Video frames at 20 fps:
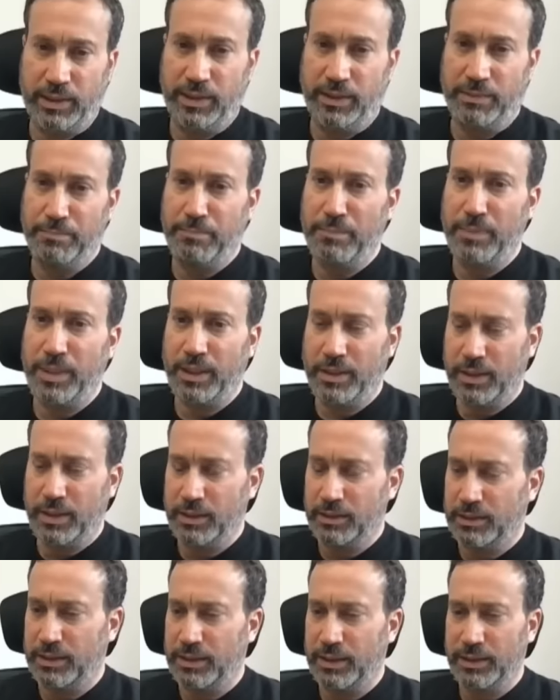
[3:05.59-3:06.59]
see
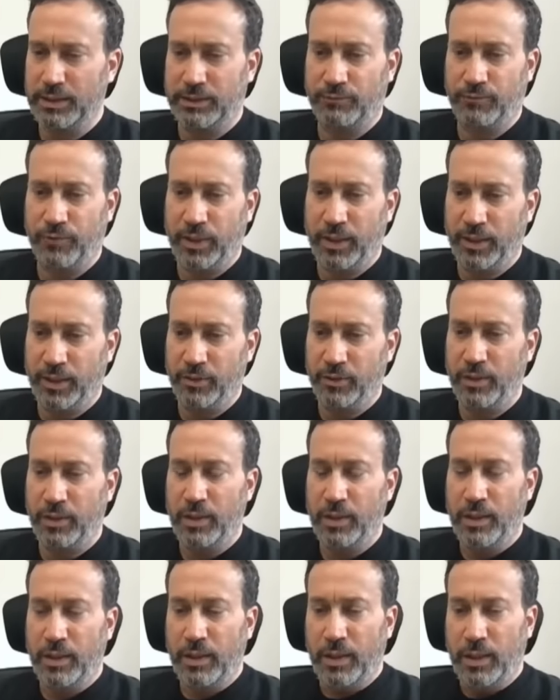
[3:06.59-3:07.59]
immediate ceasefire
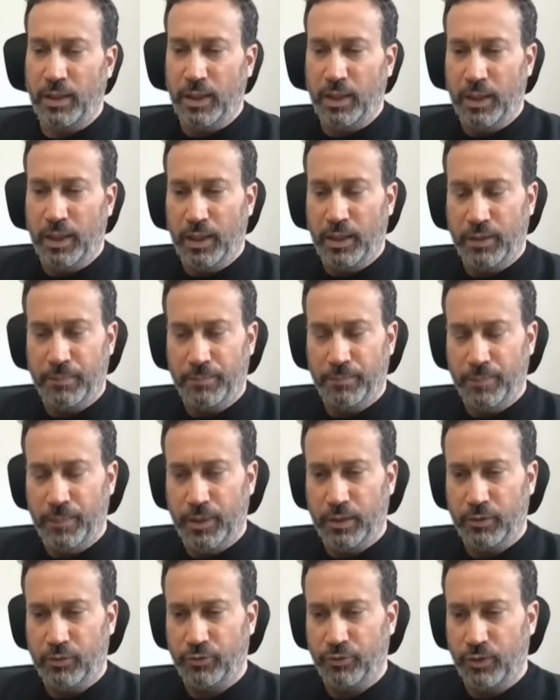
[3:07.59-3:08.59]
um,
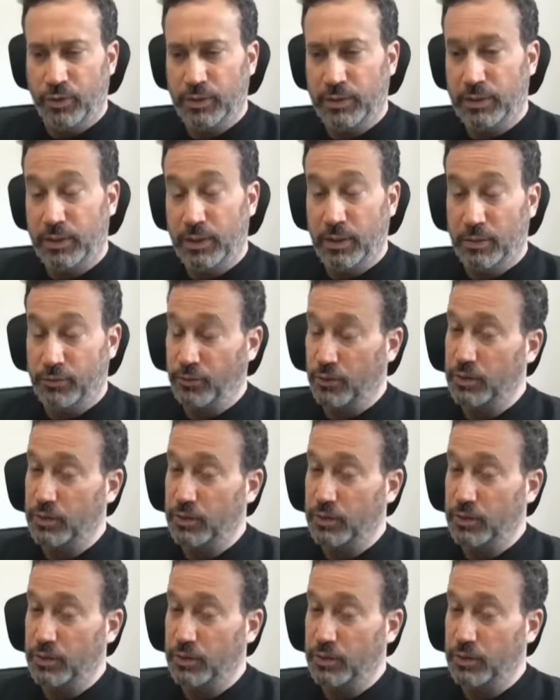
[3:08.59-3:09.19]
across